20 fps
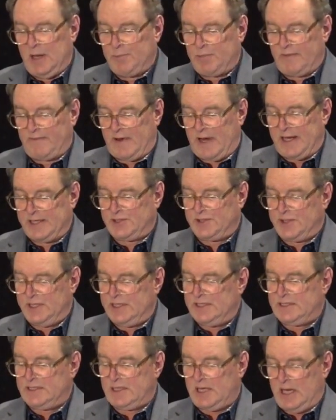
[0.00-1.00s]
provides
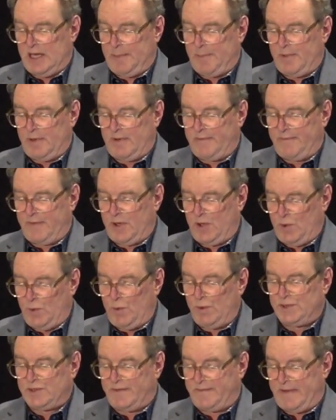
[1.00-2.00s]
these type of
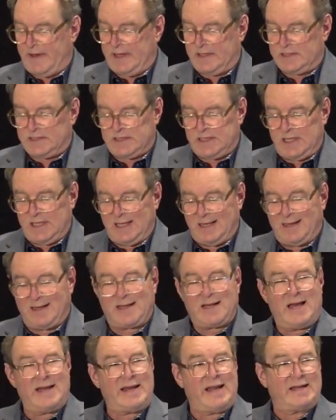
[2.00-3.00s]
huge events a
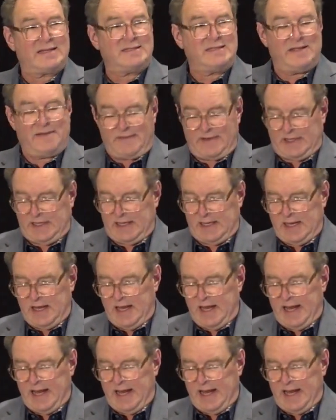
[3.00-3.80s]
connectivity